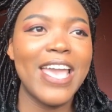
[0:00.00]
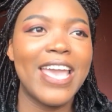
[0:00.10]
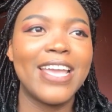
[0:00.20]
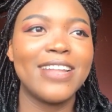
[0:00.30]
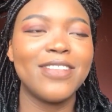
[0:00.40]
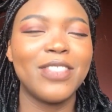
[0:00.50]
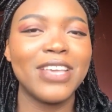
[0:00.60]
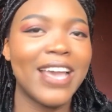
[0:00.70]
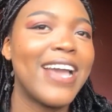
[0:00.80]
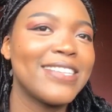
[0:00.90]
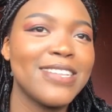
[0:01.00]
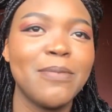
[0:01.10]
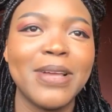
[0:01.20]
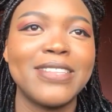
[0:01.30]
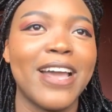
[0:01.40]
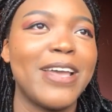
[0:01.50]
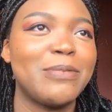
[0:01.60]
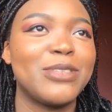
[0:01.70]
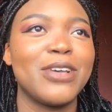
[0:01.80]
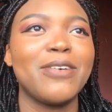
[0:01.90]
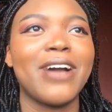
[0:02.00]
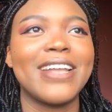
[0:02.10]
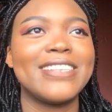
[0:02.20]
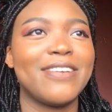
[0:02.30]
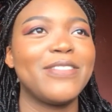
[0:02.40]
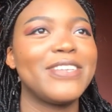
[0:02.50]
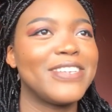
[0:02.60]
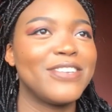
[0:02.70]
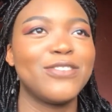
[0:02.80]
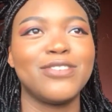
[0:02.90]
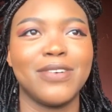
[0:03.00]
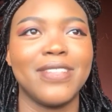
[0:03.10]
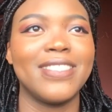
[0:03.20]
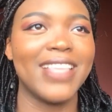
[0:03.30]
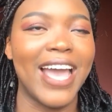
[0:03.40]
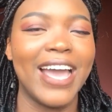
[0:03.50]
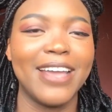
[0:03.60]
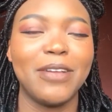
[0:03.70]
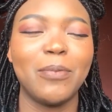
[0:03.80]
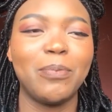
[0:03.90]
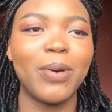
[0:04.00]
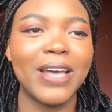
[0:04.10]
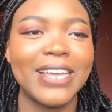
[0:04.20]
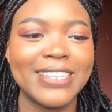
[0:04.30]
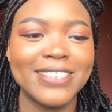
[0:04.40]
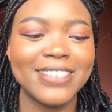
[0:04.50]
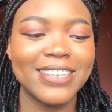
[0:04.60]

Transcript: And the guy's not my type, so I definitely didn't enjoy that. But